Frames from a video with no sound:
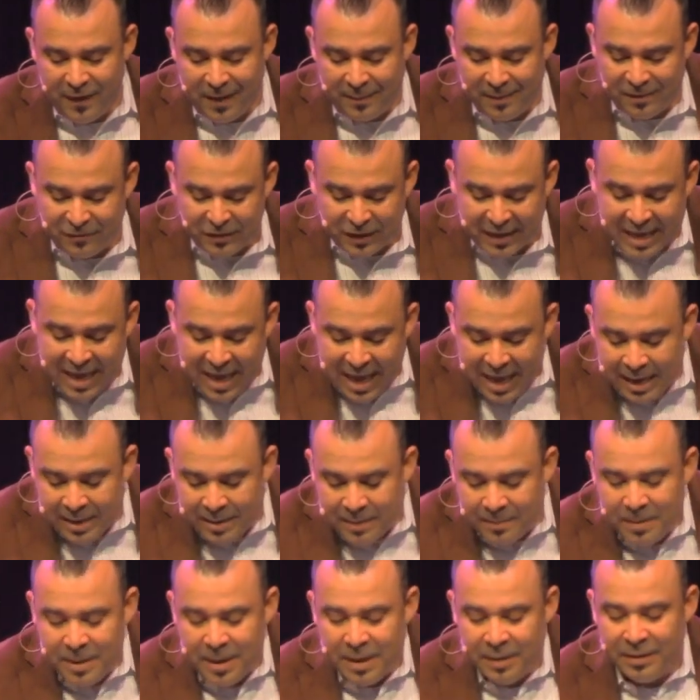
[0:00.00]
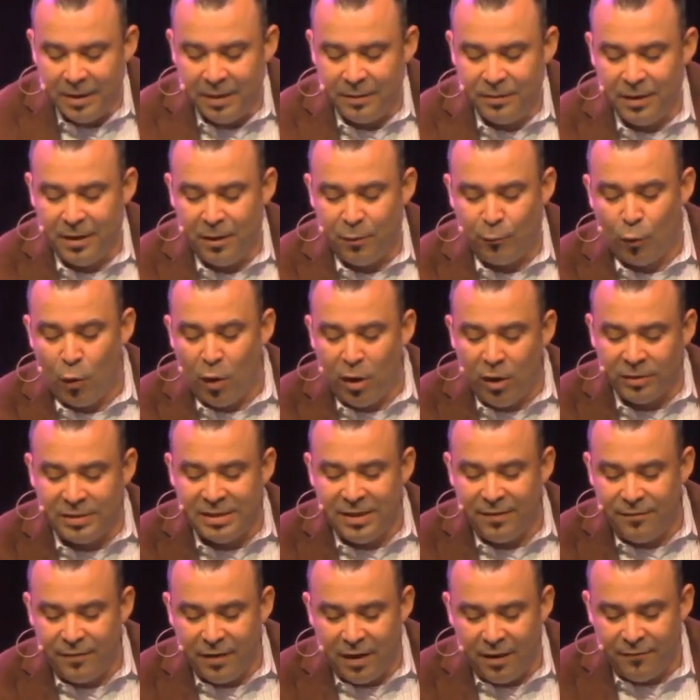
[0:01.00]
family of the king, the, the
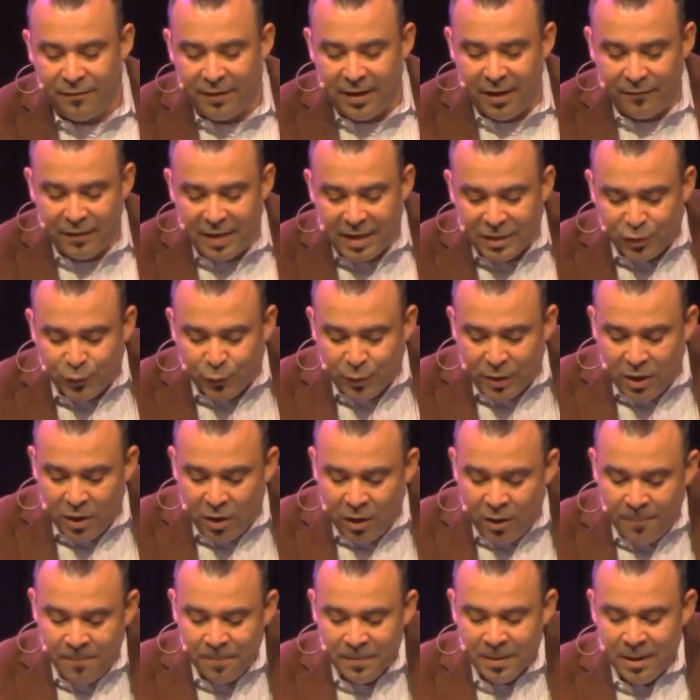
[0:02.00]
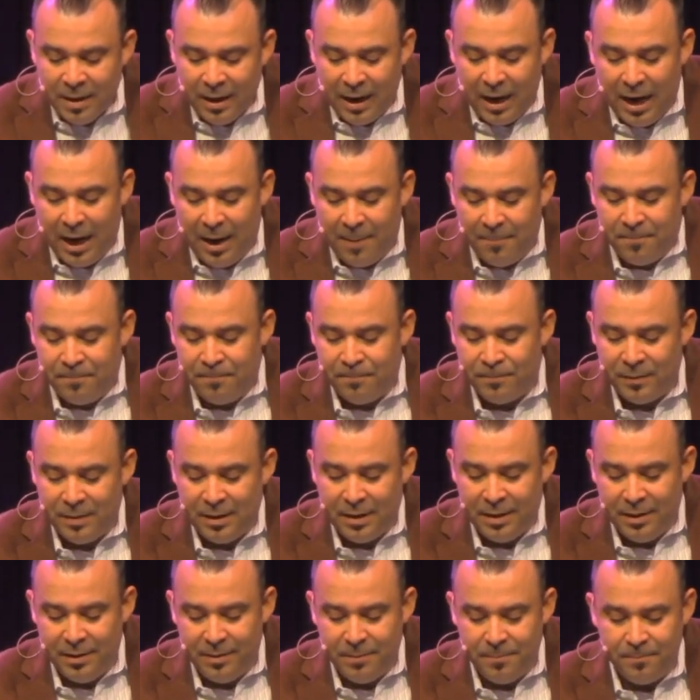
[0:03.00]
royalty of, of, of Israel, um,
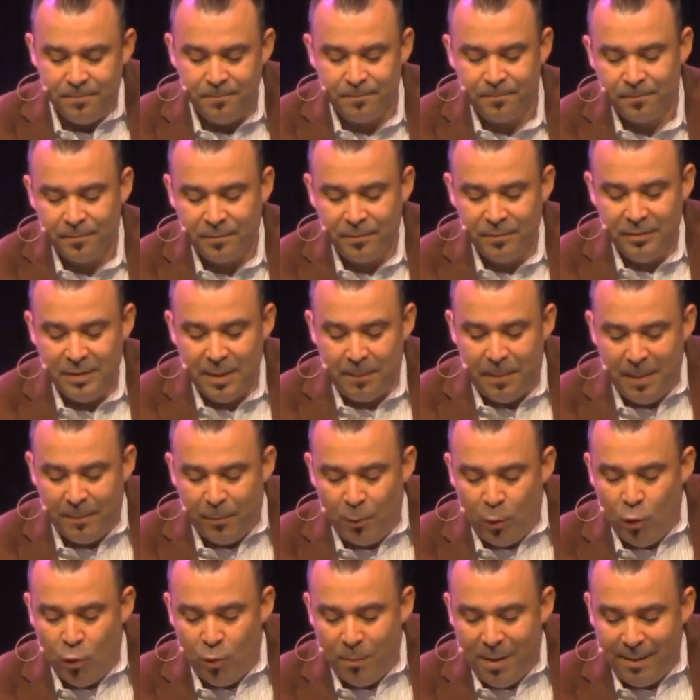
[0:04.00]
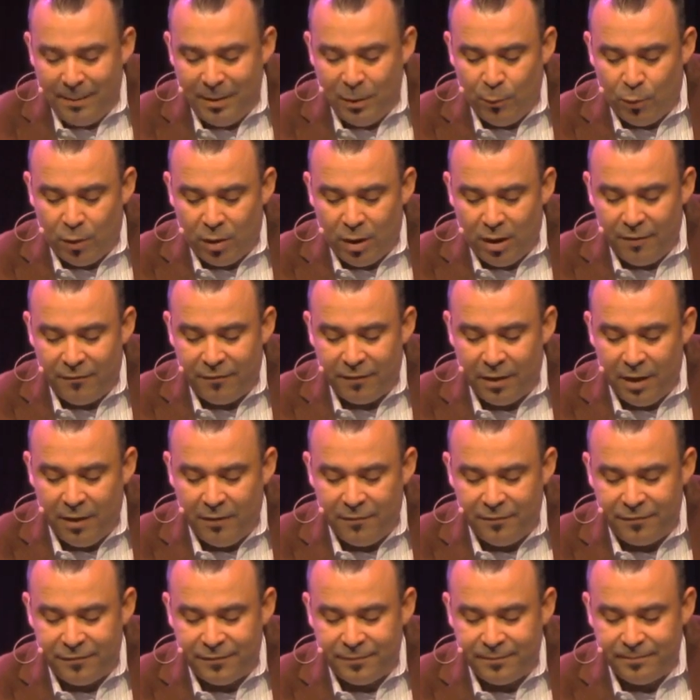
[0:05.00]
the people who maybe were of,
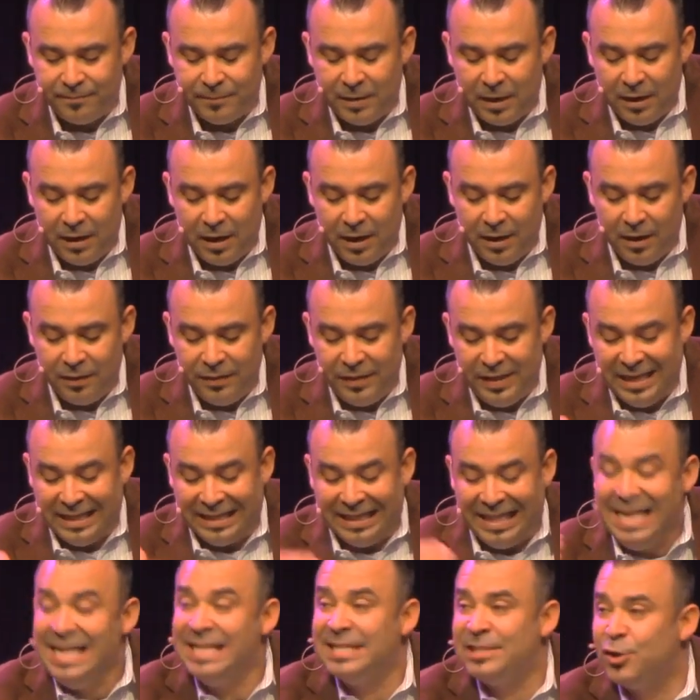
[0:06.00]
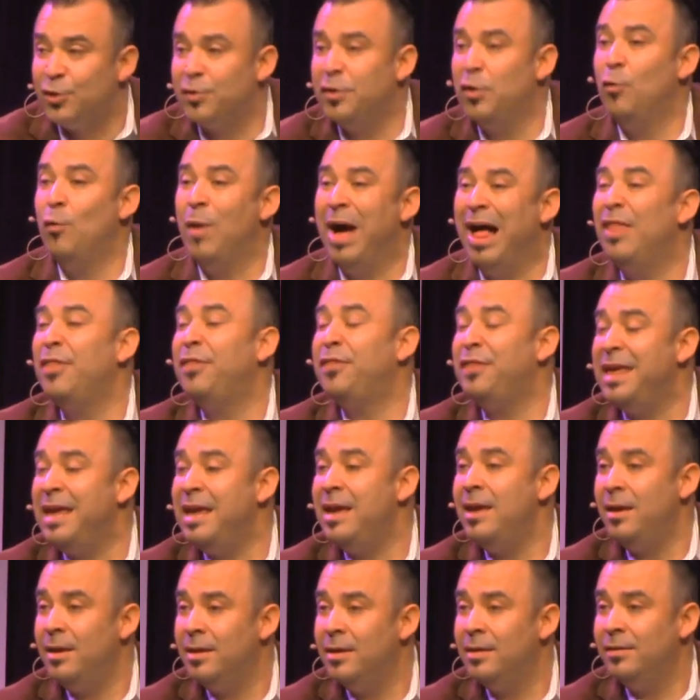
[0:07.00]
of uh, the elite or the
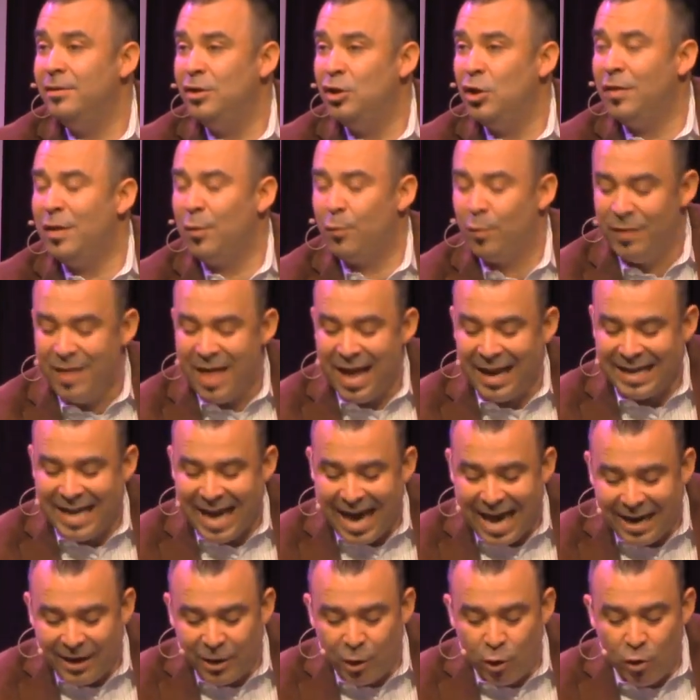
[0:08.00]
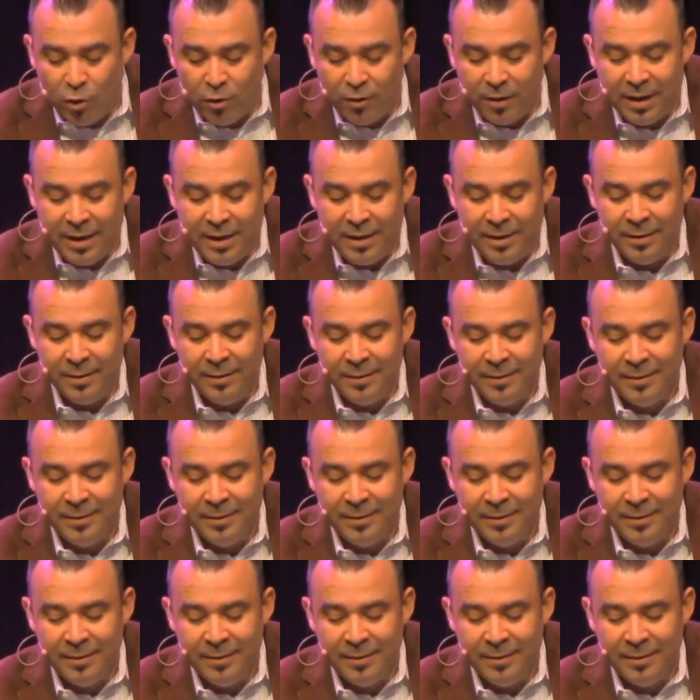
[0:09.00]
wealthy, you know, that were in that category.